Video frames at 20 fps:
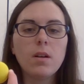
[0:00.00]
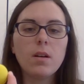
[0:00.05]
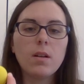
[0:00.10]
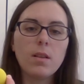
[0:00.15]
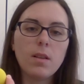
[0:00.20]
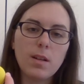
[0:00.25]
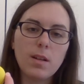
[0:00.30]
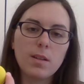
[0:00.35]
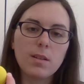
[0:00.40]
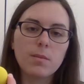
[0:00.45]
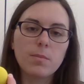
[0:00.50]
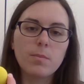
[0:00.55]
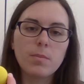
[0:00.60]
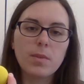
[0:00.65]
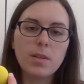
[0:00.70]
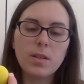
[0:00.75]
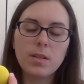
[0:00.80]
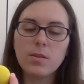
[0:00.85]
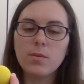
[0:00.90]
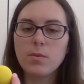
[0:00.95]
A lot
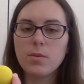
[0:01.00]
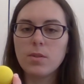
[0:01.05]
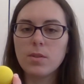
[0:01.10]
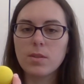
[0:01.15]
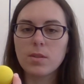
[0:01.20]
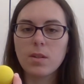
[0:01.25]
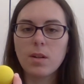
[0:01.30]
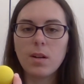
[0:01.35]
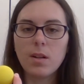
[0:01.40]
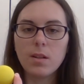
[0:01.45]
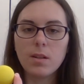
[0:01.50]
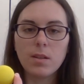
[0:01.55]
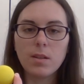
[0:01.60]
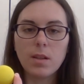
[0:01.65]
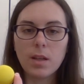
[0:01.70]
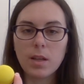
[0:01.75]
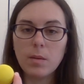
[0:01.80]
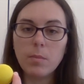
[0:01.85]
of kids would just call it like a